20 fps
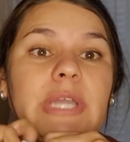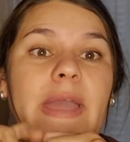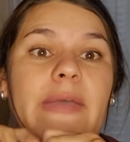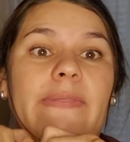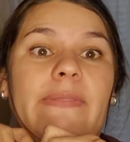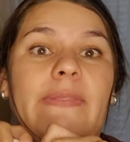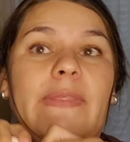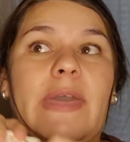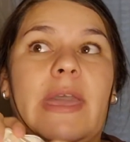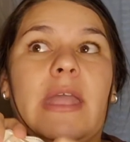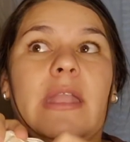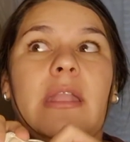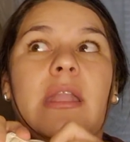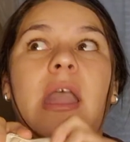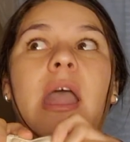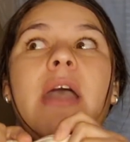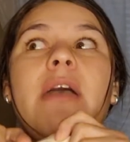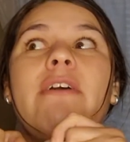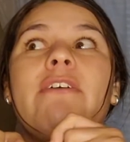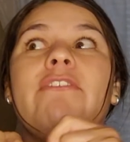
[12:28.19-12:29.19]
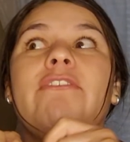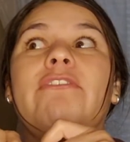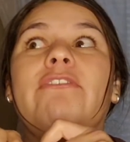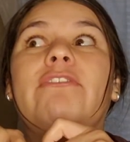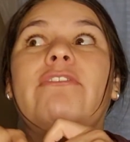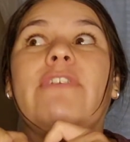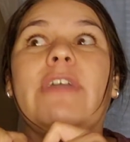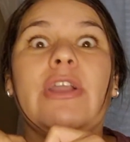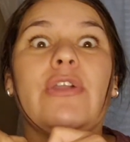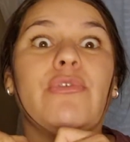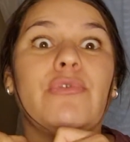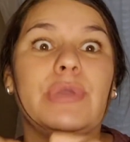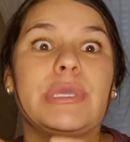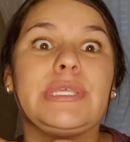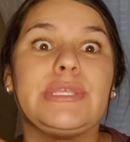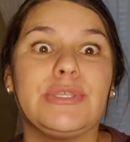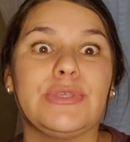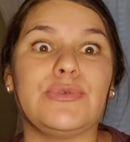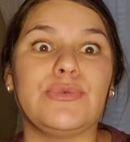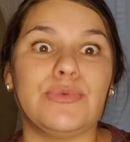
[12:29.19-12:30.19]
And then very
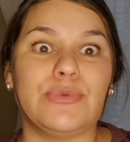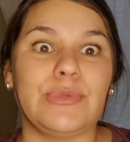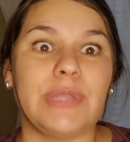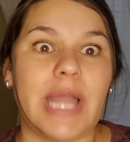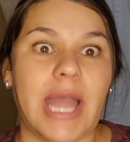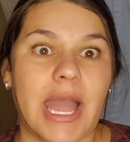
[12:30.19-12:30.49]
soon